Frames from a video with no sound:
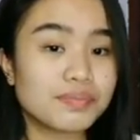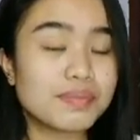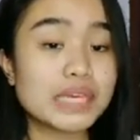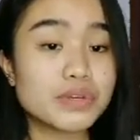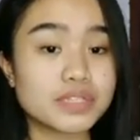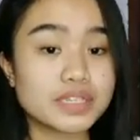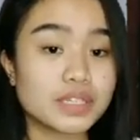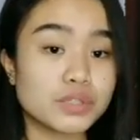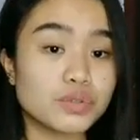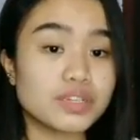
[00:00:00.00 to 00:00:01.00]
by using
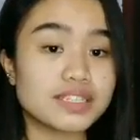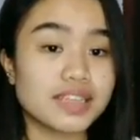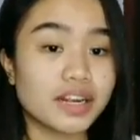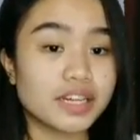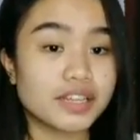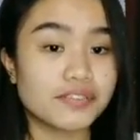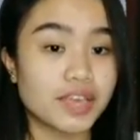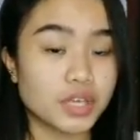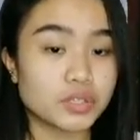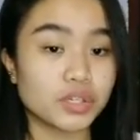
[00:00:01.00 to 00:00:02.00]
the tool standard
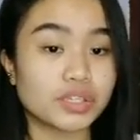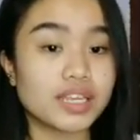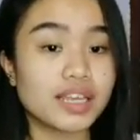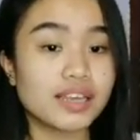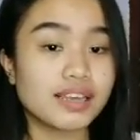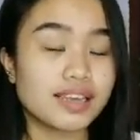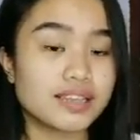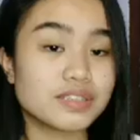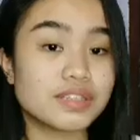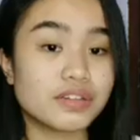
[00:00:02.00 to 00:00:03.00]
deviation,
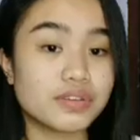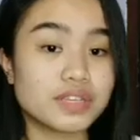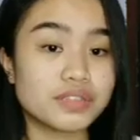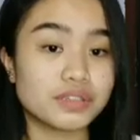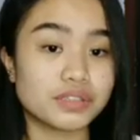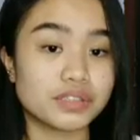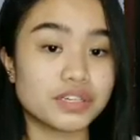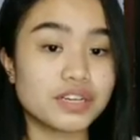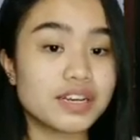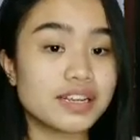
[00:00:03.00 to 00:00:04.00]
the
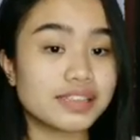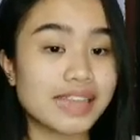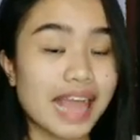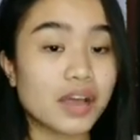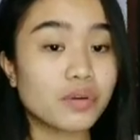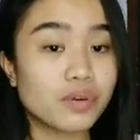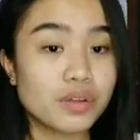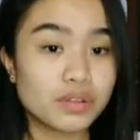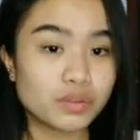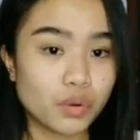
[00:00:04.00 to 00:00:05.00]
researcher now
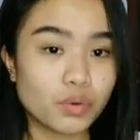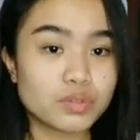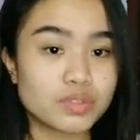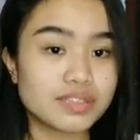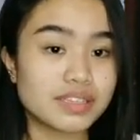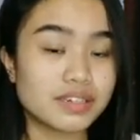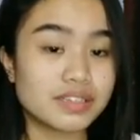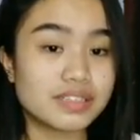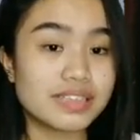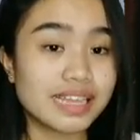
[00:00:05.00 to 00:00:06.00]
knows
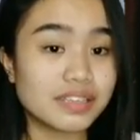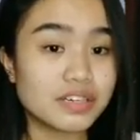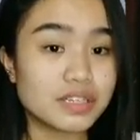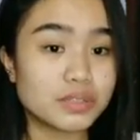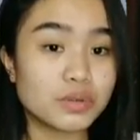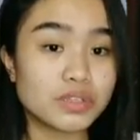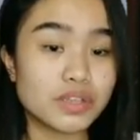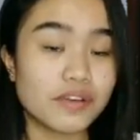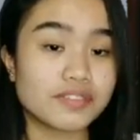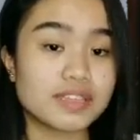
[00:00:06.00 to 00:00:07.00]
that the results
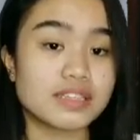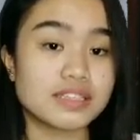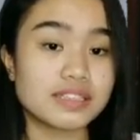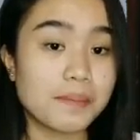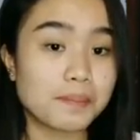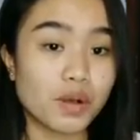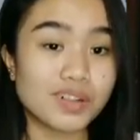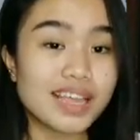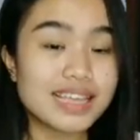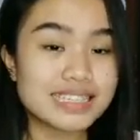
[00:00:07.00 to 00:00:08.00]
of the
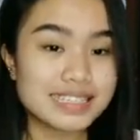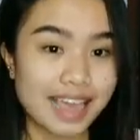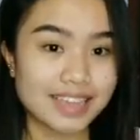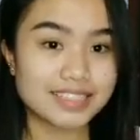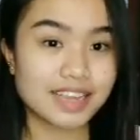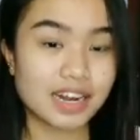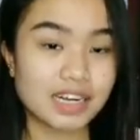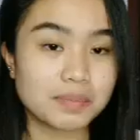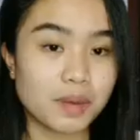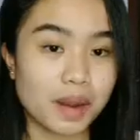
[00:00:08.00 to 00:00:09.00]
sample size
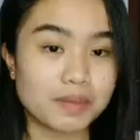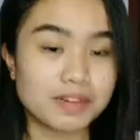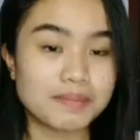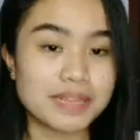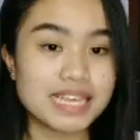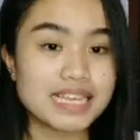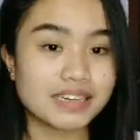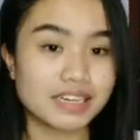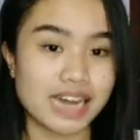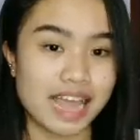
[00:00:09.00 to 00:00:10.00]
are
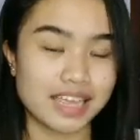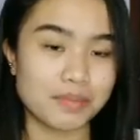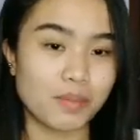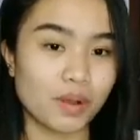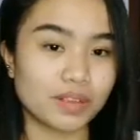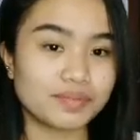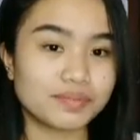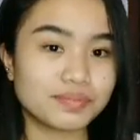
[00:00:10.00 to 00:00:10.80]
probably reliable.